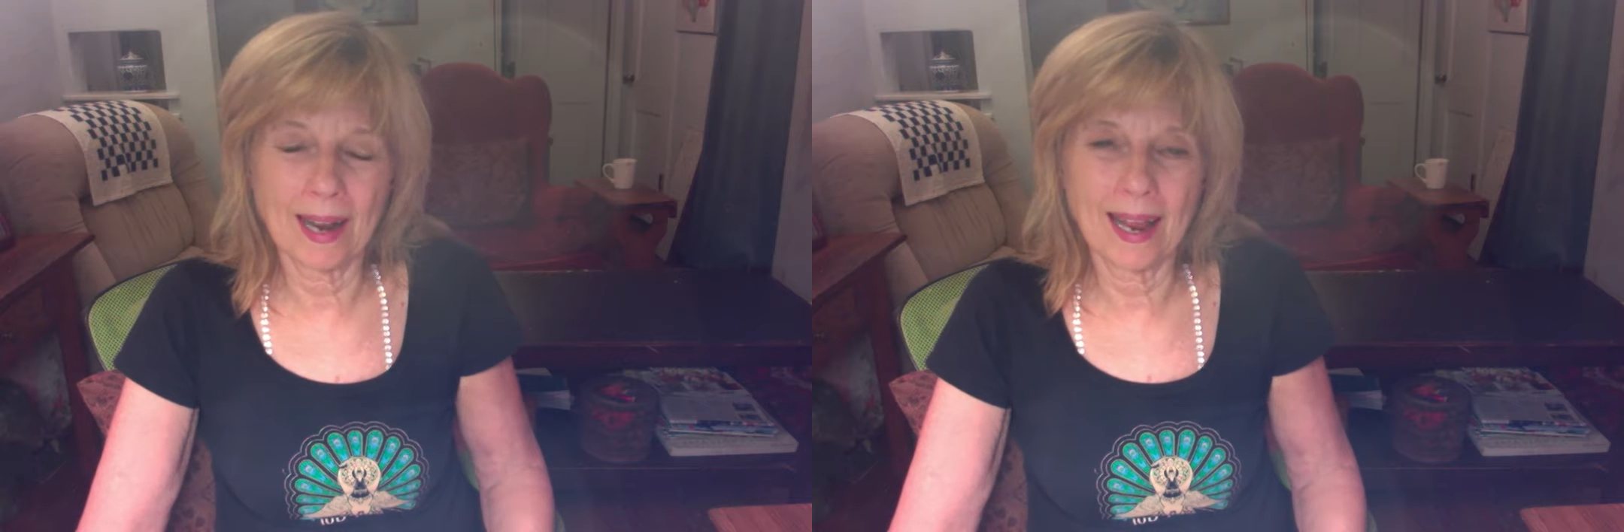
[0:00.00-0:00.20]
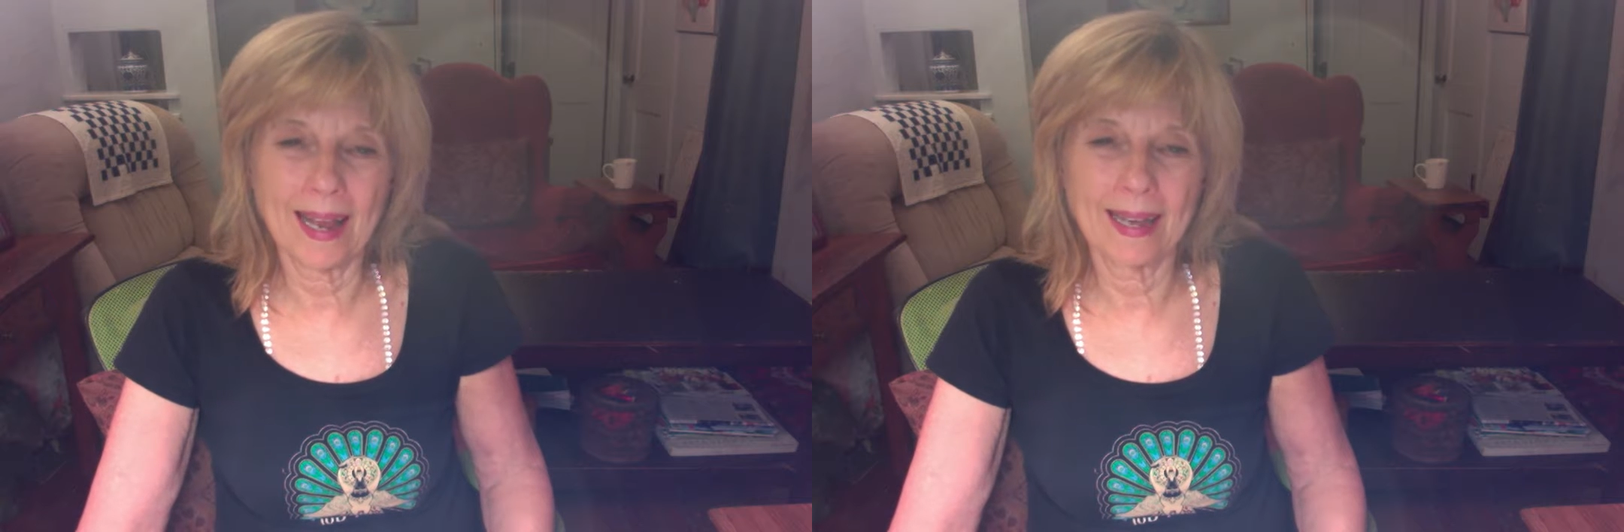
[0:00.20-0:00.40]

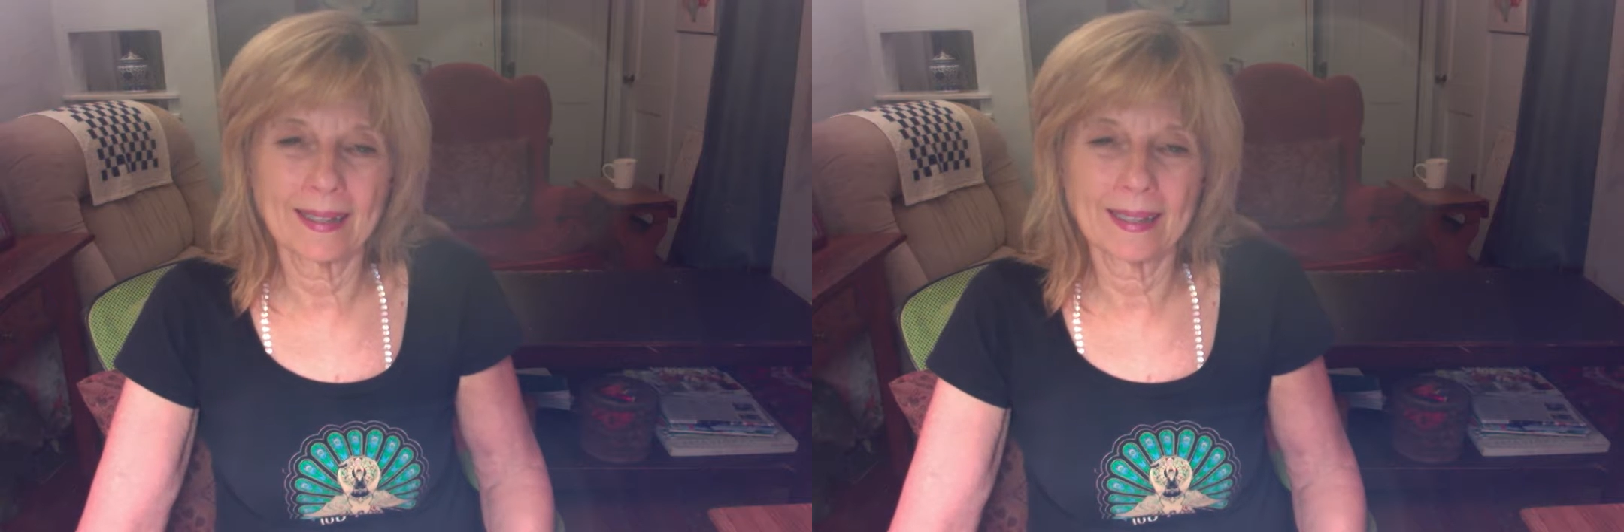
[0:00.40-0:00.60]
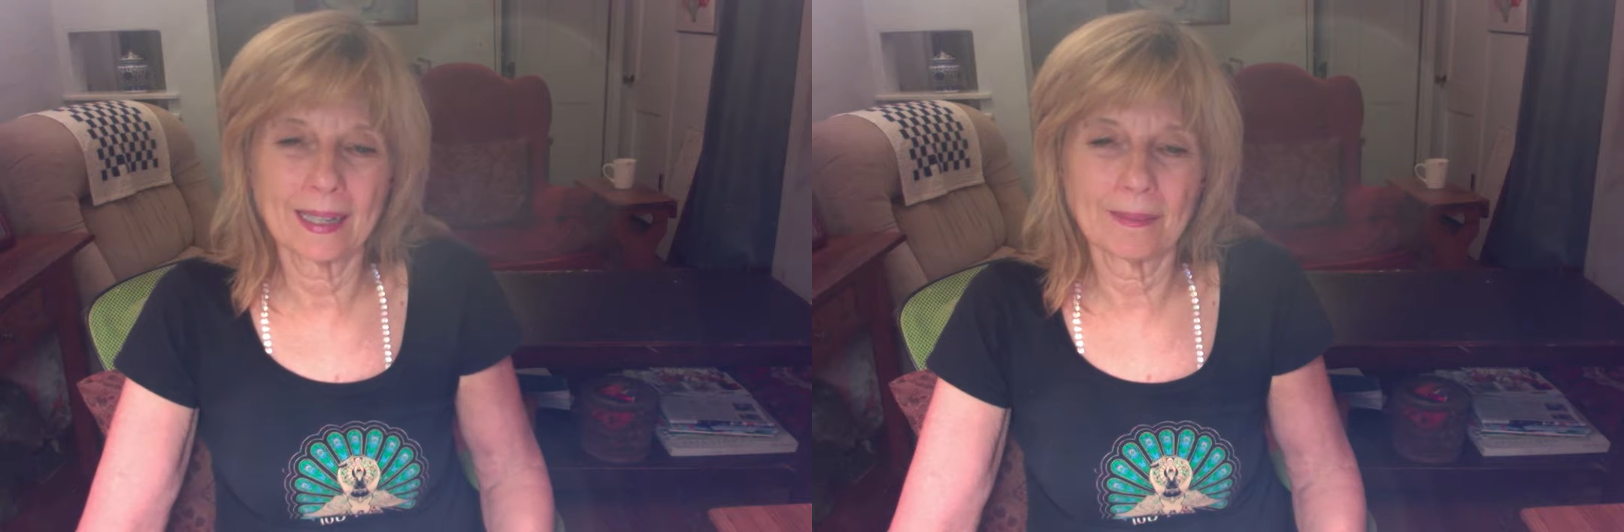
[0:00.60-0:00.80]
and
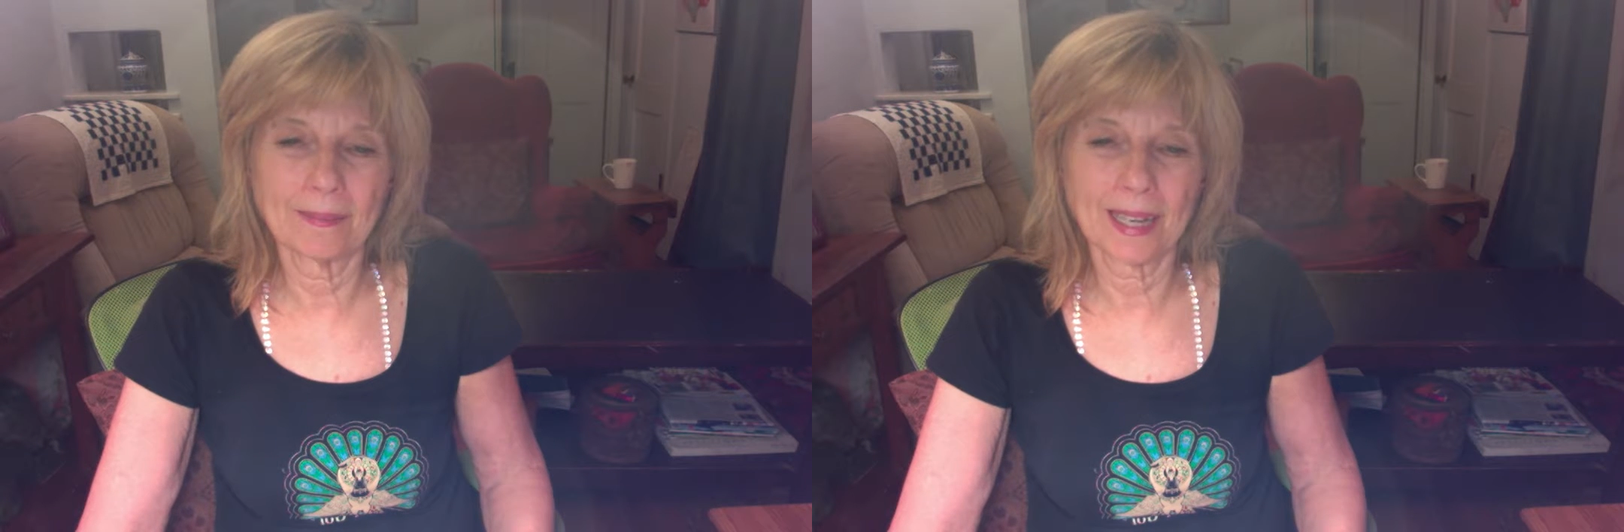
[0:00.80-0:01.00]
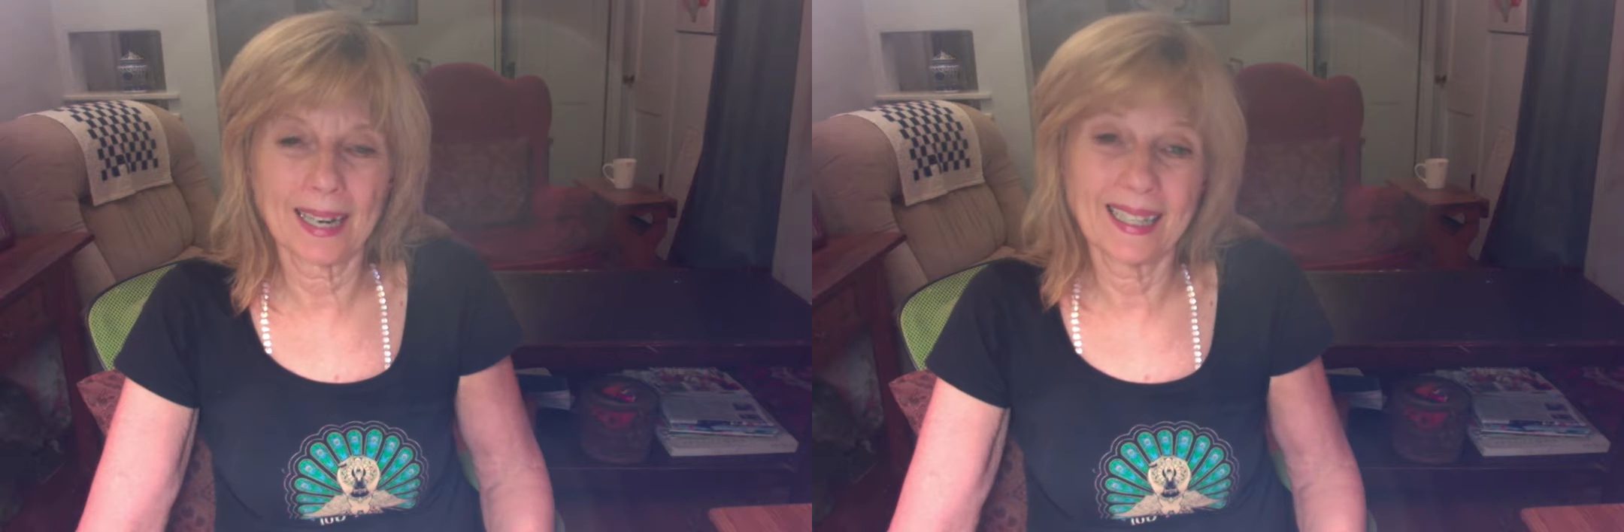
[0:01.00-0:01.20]

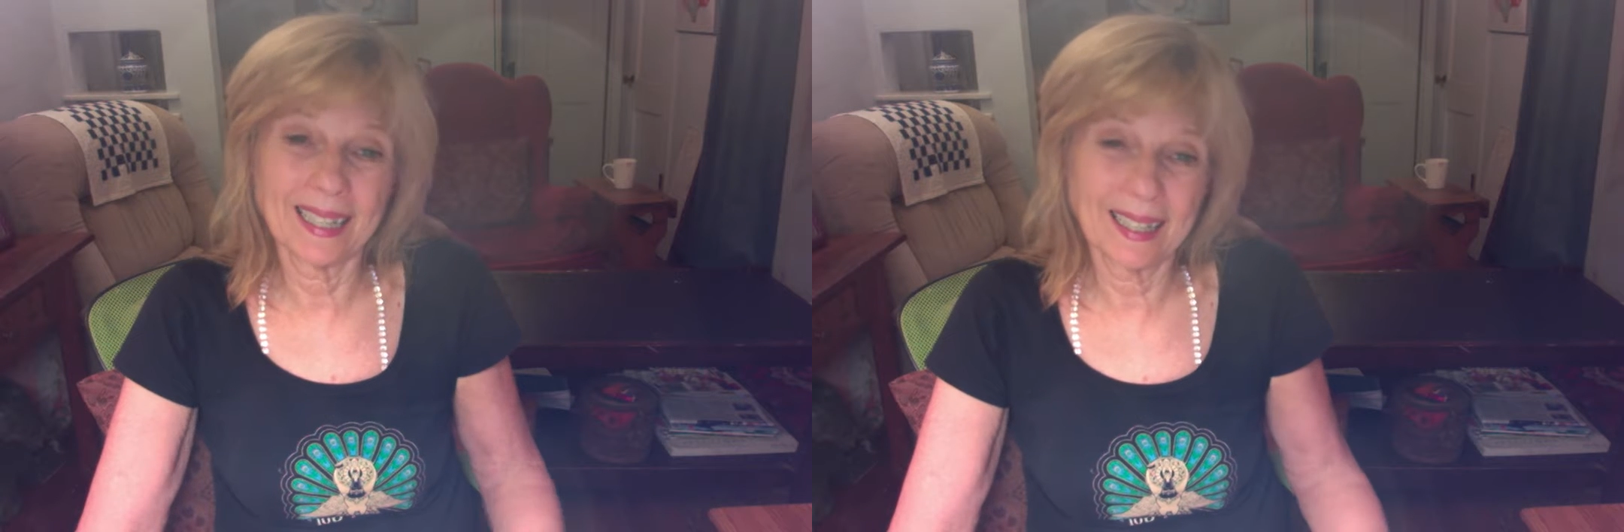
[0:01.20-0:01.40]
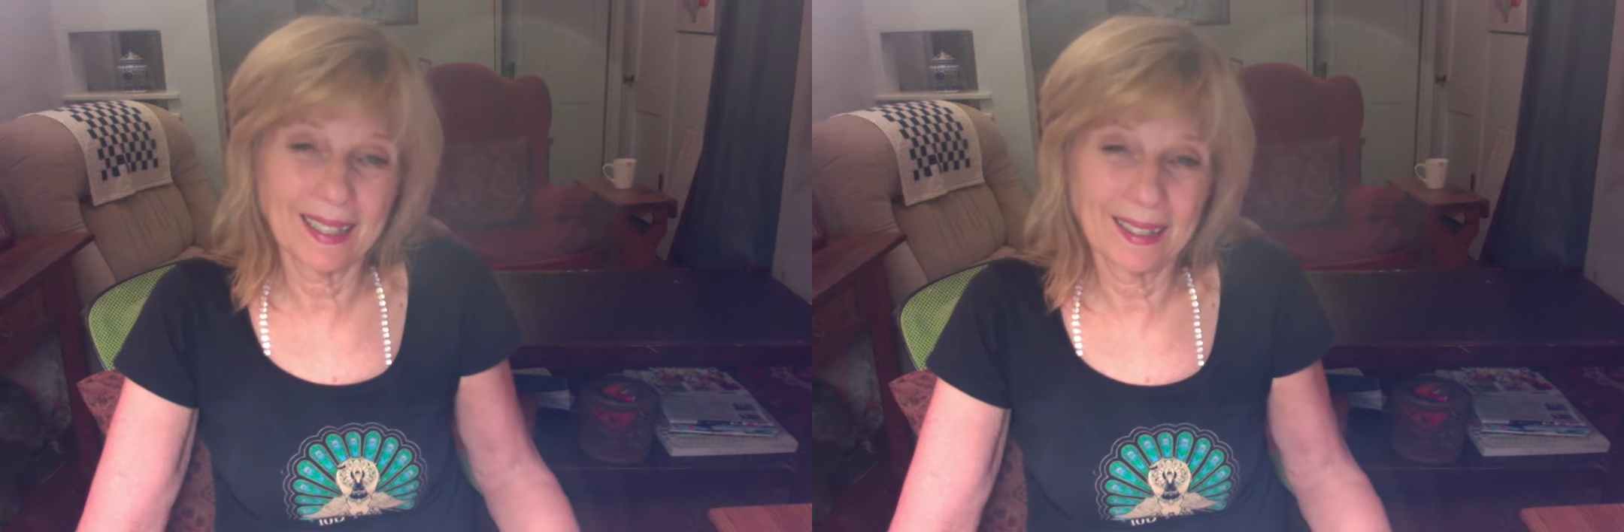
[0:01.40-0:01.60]
that I
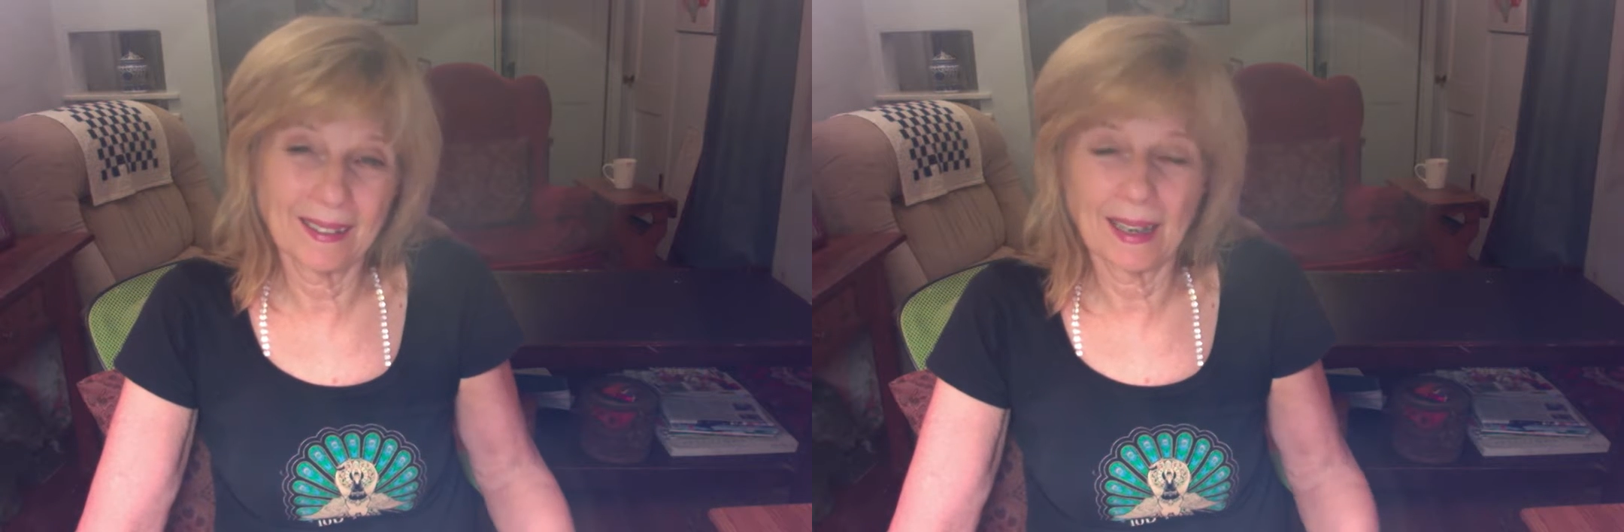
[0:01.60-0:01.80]
need.